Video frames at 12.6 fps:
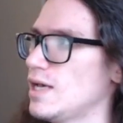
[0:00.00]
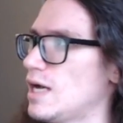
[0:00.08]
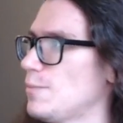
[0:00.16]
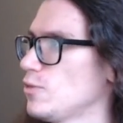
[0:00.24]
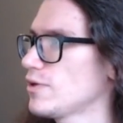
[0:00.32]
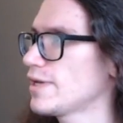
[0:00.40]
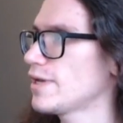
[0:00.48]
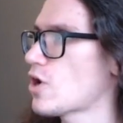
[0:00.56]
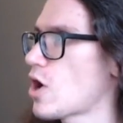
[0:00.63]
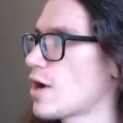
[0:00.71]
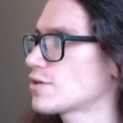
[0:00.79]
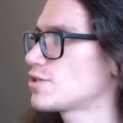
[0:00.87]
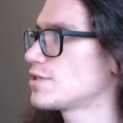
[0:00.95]
I'm gonna look at
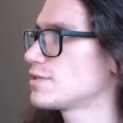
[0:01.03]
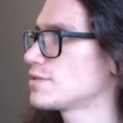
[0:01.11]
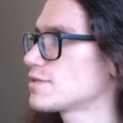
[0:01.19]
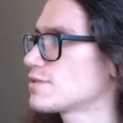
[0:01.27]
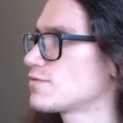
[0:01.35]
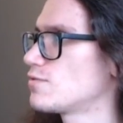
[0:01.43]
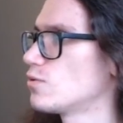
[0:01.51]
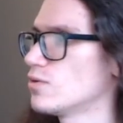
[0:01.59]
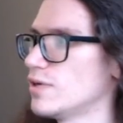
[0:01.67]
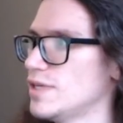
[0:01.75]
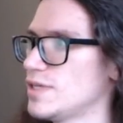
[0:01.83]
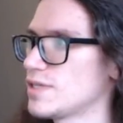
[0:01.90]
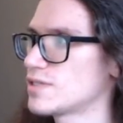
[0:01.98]
auctions for
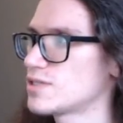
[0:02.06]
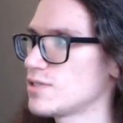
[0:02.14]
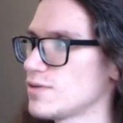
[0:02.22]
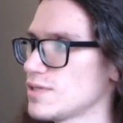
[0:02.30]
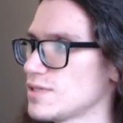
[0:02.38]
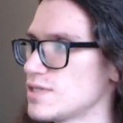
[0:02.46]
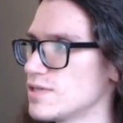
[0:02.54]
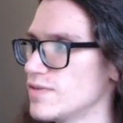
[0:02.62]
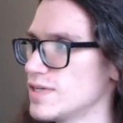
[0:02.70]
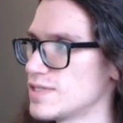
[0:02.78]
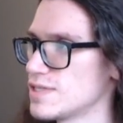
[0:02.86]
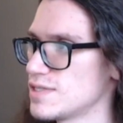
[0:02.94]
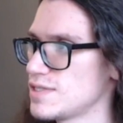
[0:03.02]
ending soonest of
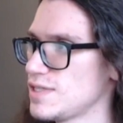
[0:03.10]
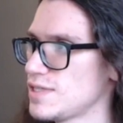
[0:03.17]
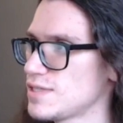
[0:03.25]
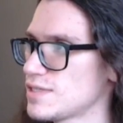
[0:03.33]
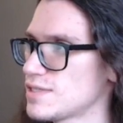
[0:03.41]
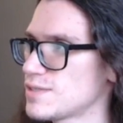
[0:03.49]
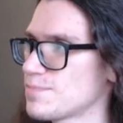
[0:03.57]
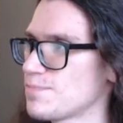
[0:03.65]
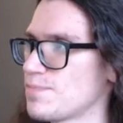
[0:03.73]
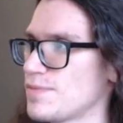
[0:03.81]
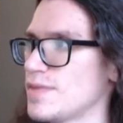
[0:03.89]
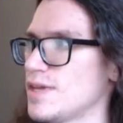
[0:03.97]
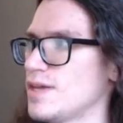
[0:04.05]
SSDs.
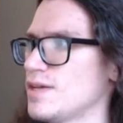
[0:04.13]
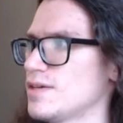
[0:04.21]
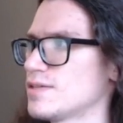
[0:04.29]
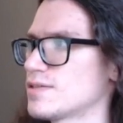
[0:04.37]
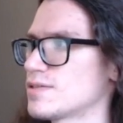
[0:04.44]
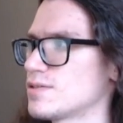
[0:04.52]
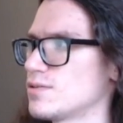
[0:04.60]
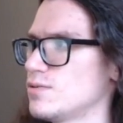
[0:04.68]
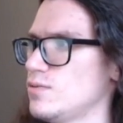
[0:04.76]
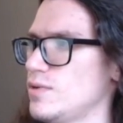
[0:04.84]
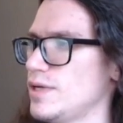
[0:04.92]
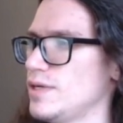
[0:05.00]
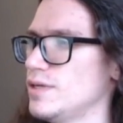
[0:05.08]
So
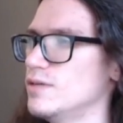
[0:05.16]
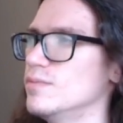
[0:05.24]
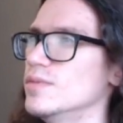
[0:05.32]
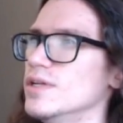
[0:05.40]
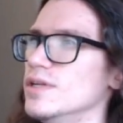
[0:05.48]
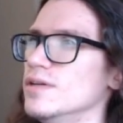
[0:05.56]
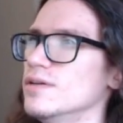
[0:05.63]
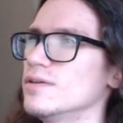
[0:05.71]
wait a minute.